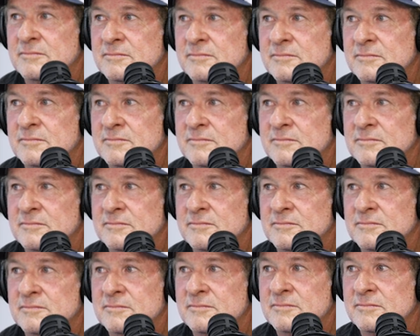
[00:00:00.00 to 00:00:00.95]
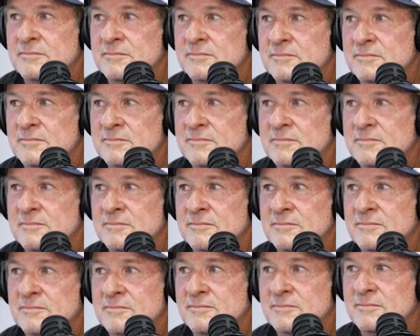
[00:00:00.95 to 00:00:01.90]

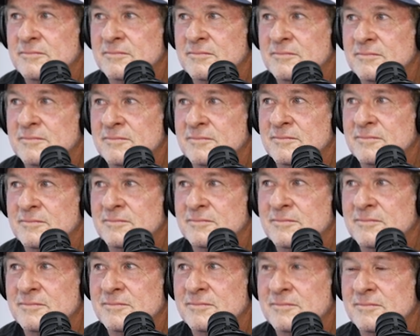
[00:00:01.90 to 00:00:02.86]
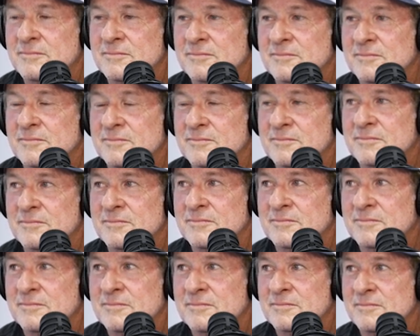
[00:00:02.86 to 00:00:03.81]

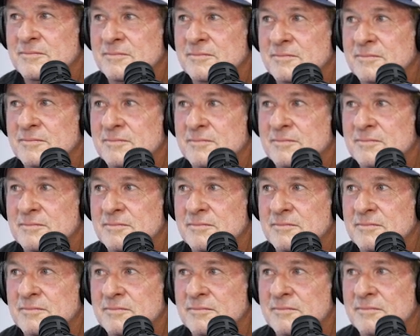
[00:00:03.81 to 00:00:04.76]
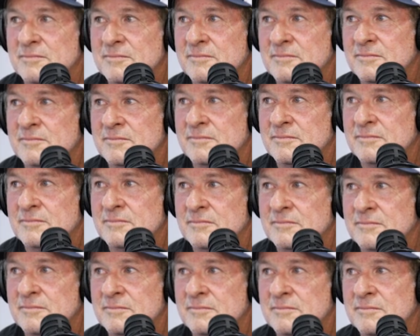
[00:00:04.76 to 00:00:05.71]

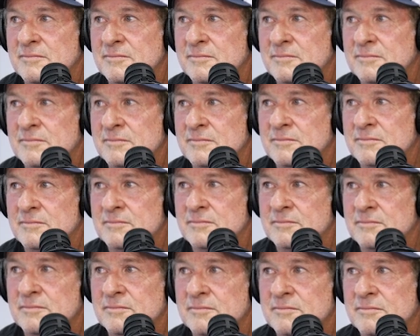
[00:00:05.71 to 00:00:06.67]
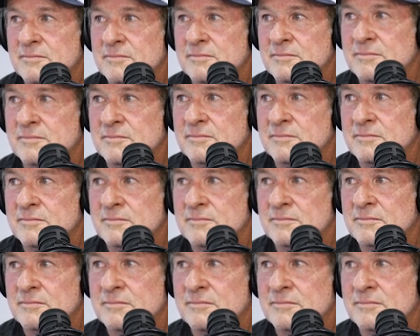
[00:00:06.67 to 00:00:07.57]
(not speaking)